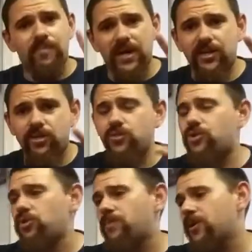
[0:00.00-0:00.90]
big
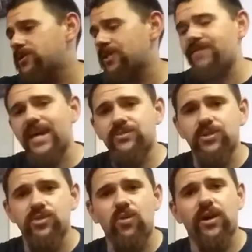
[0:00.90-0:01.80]
YouTubers, if that's
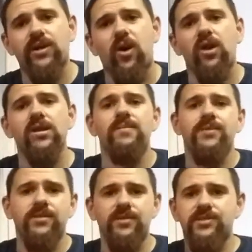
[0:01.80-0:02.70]
what you want to call
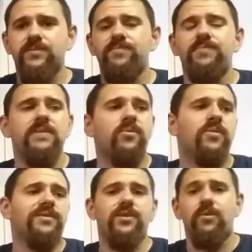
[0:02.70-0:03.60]
them. This is people
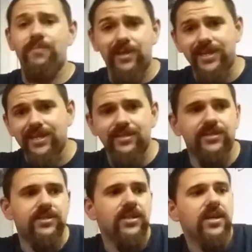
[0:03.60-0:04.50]
with
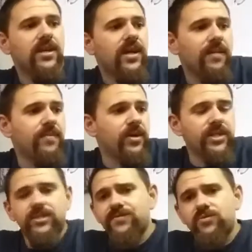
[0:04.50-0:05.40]
millions and
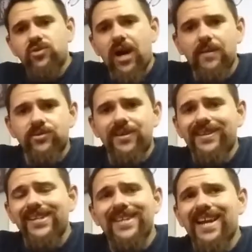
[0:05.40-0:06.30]
millions of subscribers or
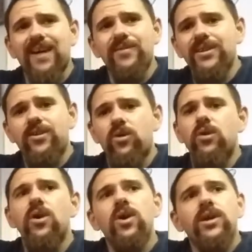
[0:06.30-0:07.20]
anything like that. I really
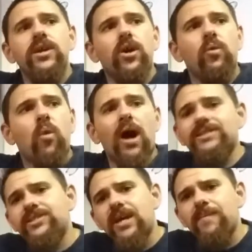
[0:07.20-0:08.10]
don't
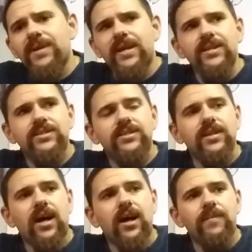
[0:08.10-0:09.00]
watch them
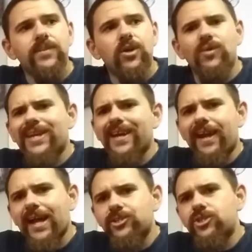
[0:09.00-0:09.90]
because the
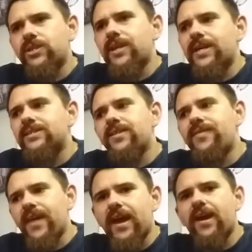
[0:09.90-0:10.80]
connection
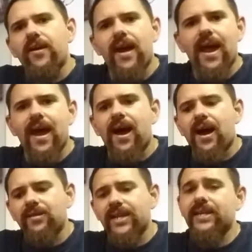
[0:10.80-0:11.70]
isn't there
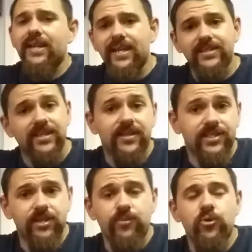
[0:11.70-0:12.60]
like it is in
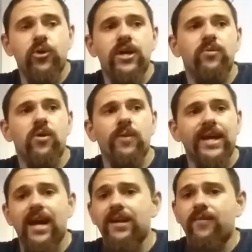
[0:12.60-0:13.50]
this community where we
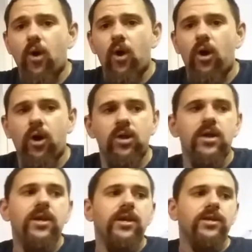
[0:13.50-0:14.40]
kind of all
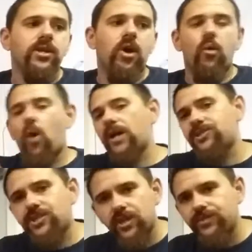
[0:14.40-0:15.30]

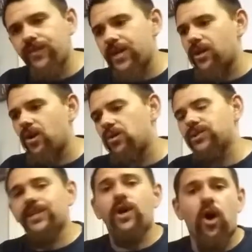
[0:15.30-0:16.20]
watch each other's
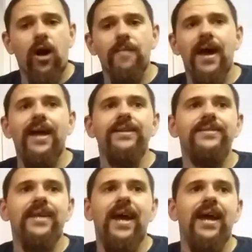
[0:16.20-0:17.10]
videos and
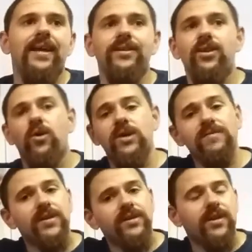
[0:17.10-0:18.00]
comment, and
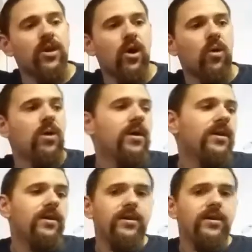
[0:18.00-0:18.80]
I'm